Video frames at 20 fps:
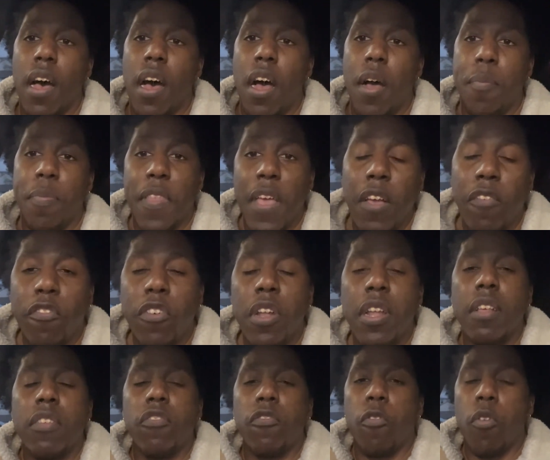um,
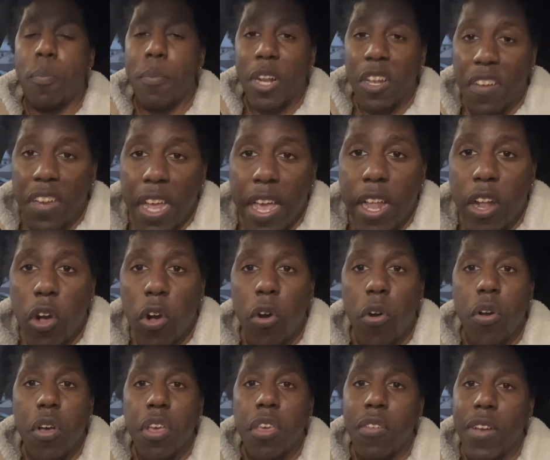thankfulness for my
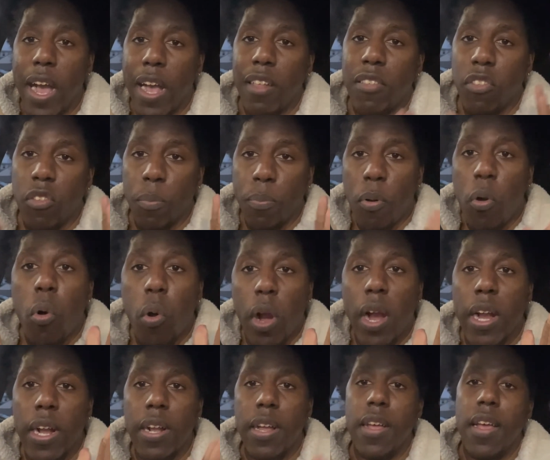channel, you guys
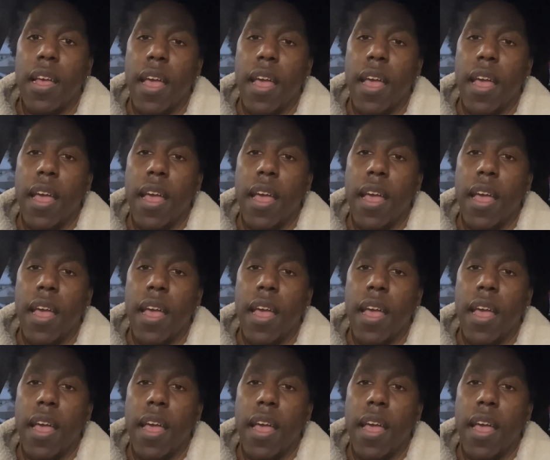support,